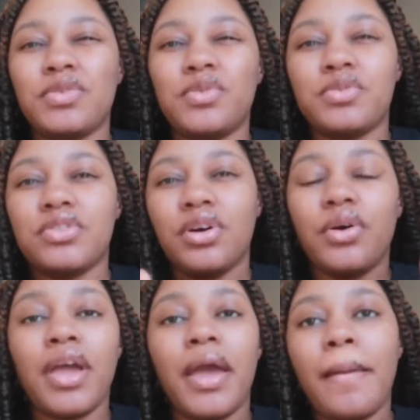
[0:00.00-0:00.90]
which was
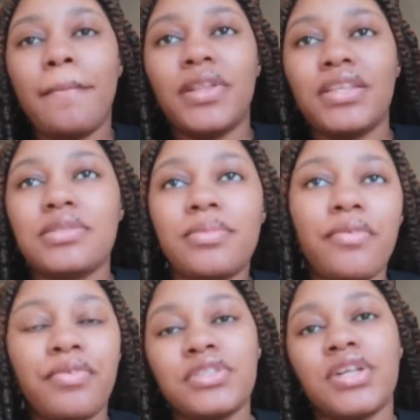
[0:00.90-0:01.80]
okay, but this is my
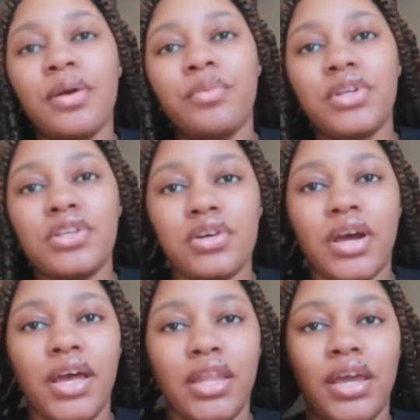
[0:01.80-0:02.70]
first time really
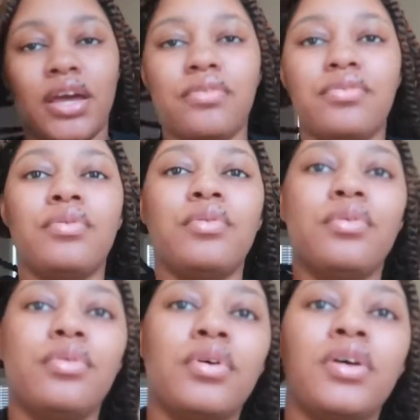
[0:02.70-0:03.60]
trying like a
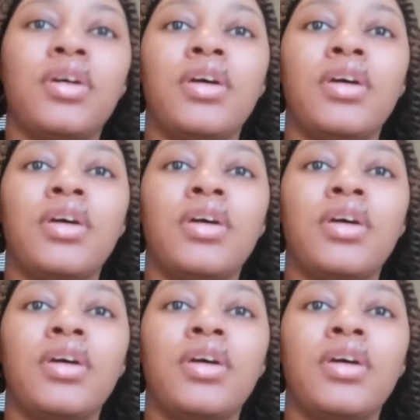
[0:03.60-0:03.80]
full